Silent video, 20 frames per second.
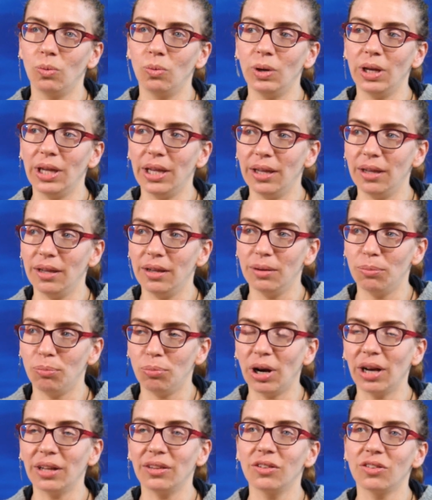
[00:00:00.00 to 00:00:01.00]
we
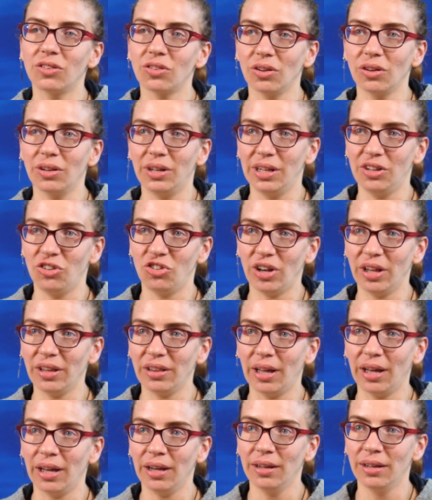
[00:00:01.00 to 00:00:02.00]
practiced on each
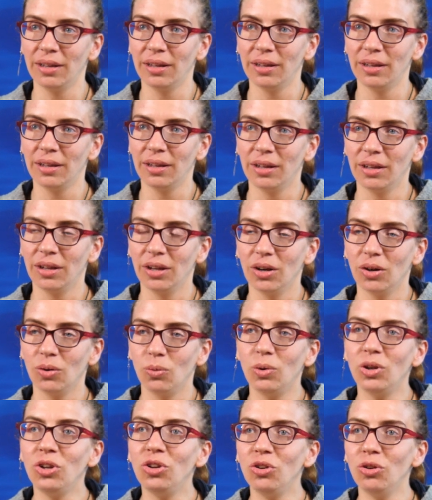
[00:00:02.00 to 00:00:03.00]
other.
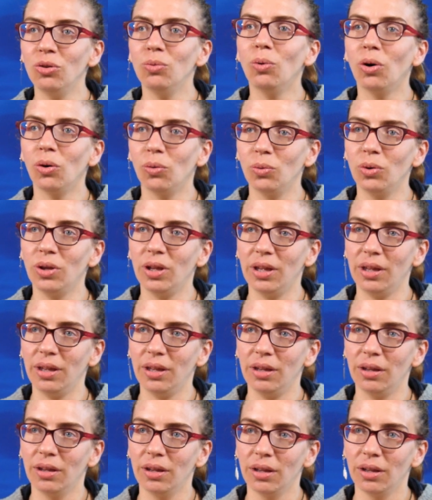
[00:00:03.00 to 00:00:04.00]
We knew
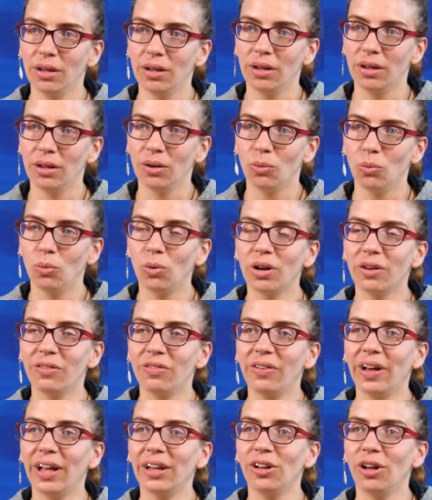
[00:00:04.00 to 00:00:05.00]
what
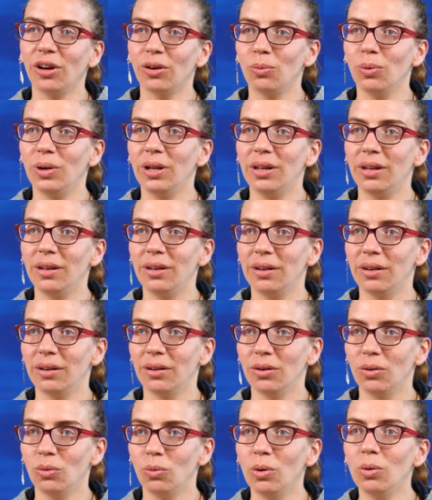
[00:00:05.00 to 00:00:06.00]
it felt like when
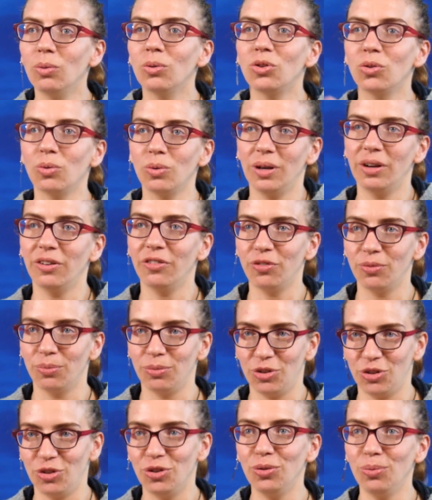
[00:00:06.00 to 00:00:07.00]
we were doing it
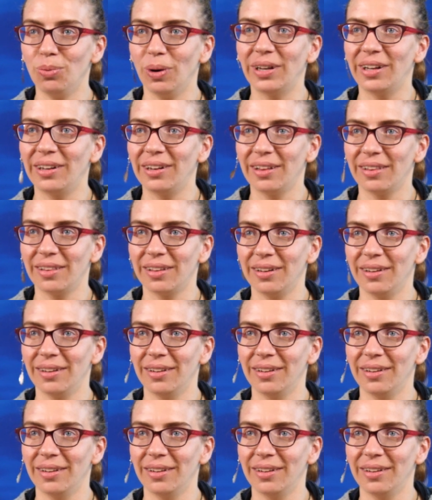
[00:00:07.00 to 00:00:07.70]
to one another.